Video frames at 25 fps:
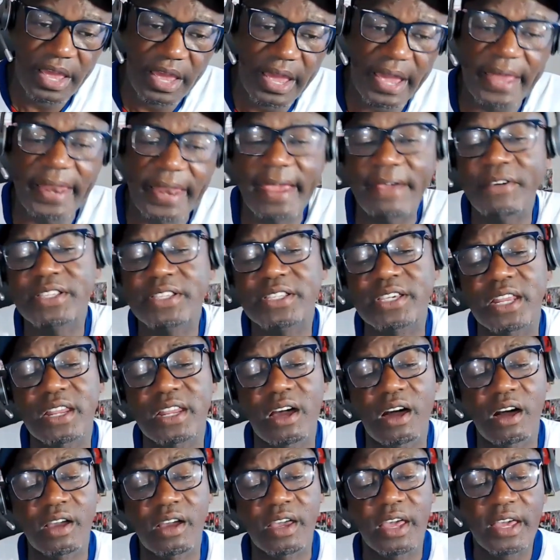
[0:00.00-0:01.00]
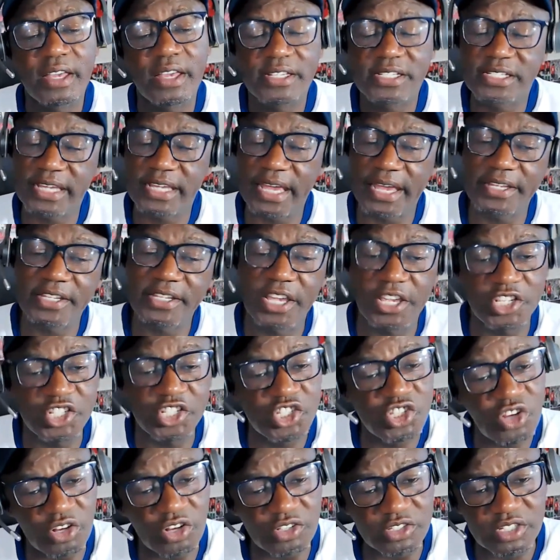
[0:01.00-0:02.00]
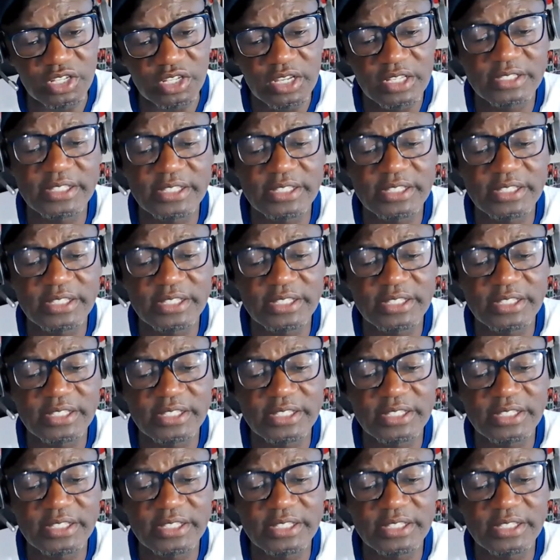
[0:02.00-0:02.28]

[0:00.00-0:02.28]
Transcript: And Erik ten Hag says he's not.